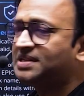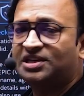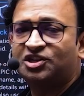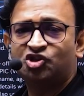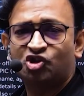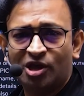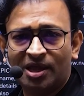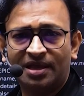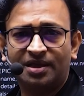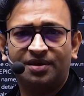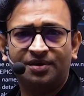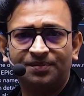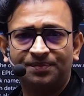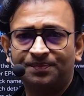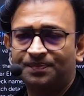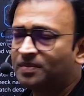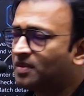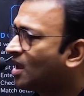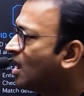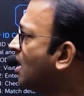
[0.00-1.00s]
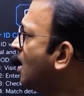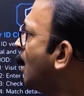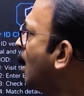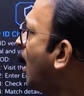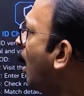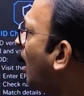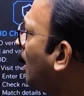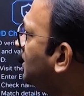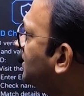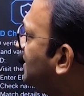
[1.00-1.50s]
check.
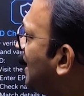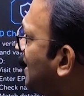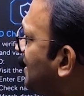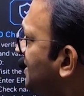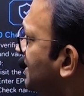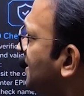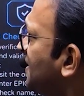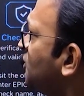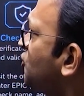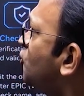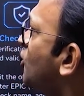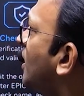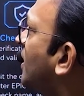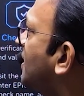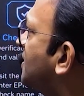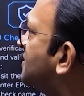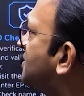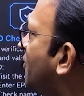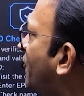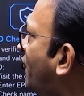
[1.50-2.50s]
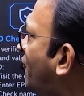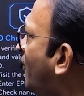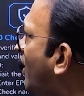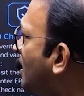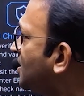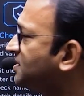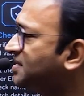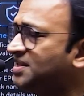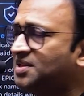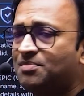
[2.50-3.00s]
Identity check is the first
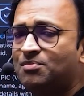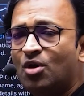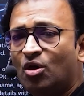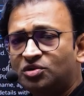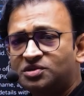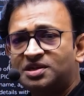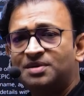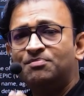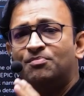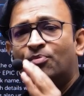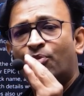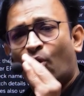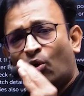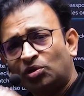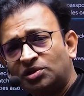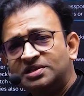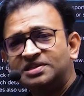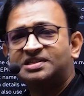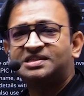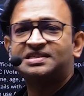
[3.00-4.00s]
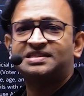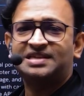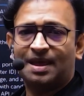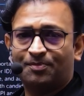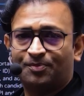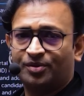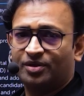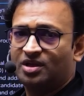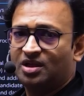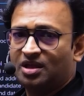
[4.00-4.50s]
and the most important step
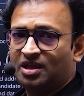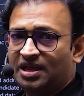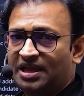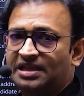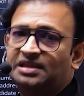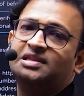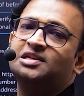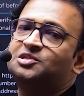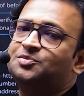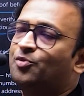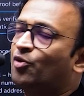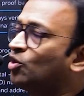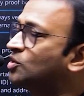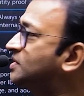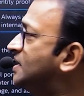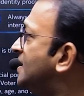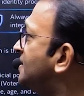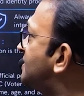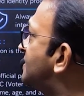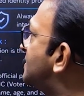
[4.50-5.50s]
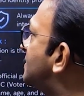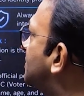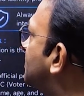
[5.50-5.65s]
in this process